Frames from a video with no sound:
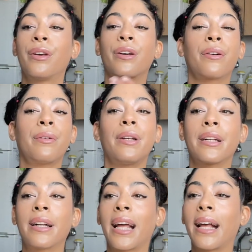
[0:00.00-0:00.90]
Korean
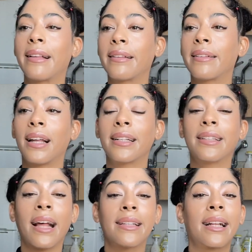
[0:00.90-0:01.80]
classes, like
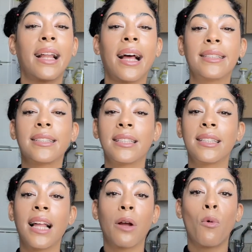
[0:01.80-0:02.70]
dance classes,
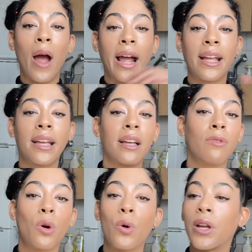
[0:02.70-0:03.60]
like waacking,
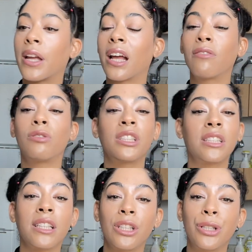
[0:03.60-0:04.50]
voguing,
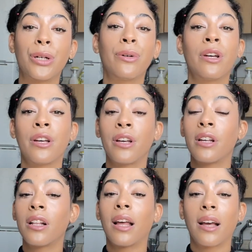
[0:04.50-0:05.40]
everything, you know.
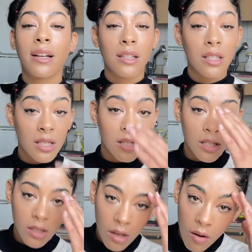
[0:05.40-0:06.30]
Like it's
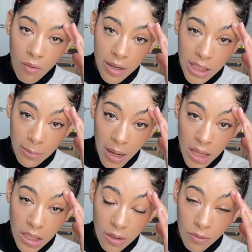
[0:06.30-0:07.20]
so
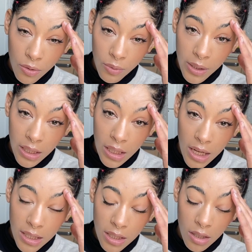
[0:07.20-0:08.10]
expensive Korean
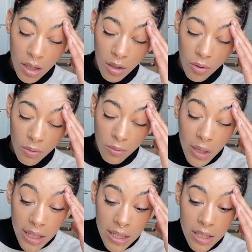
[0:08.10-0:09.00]
classes, like
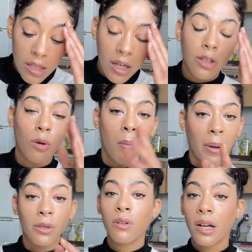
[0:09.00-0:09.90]
crazy. Like
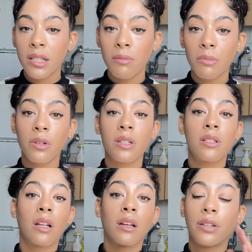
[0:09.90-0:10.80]
compared to Luxembourg, it's
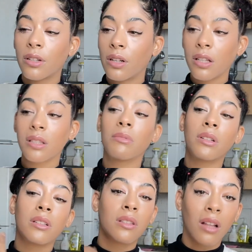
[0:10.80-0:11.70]
like Luxembourg
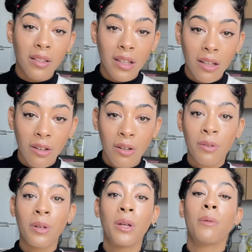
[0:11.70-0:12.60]
is nothing, you
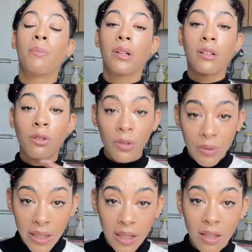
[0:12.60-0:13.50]
know. But
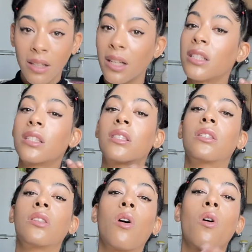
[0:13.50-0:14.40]
Korea is
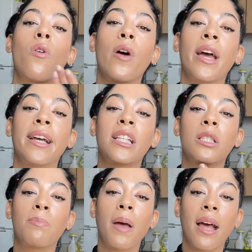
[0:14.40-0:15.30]
so
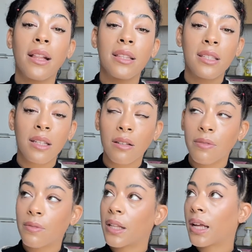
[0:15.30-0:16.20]
expensive.
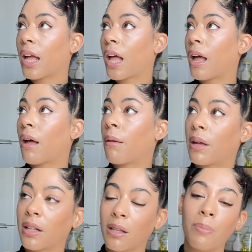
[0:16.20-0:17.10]
Damn
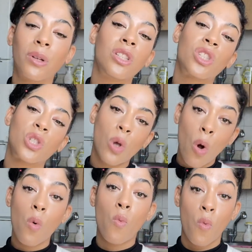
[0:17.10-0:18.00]
it. But it's
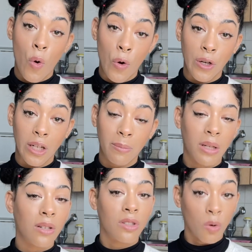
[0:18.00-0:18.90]
so worth it
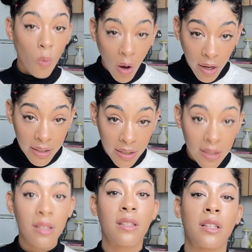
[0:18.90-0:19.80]
because the quality
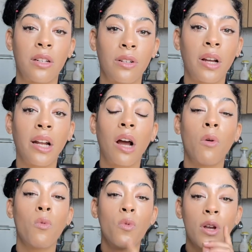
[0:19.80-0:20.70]
is here. And I
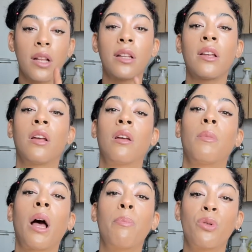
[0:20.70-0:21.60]
really
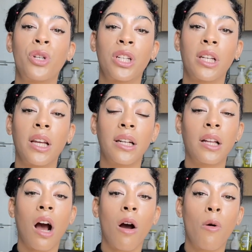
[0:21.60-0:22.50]
appreciate
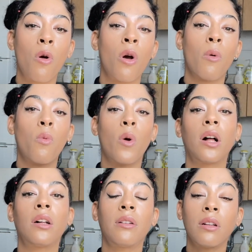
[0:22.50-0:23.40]
how
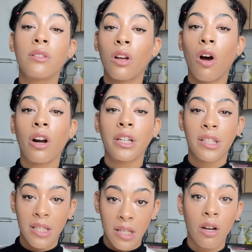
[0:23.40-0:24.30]
well the
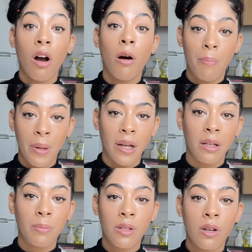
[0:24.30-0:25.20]
artists here are paid
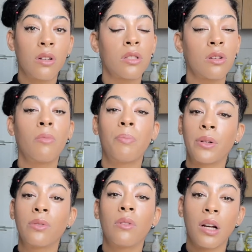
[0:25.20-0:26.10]
because
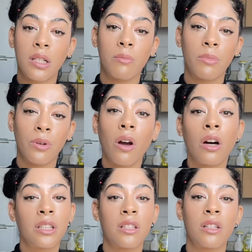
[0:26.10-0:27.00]
compared to Luxembourg,
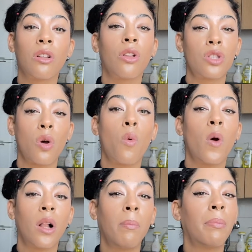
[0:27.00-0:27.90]
artists are not so
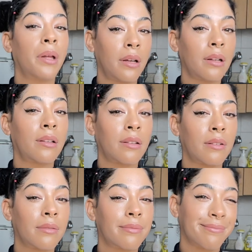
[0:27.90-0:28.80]
well paid,
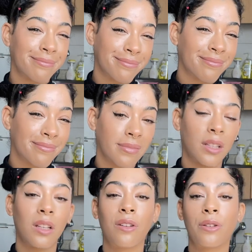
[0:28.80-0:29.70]

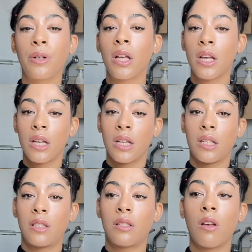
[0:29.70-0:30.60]
you know.
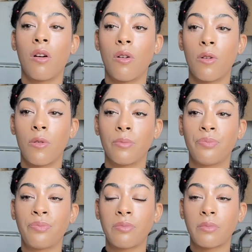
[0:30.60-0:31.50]
So um,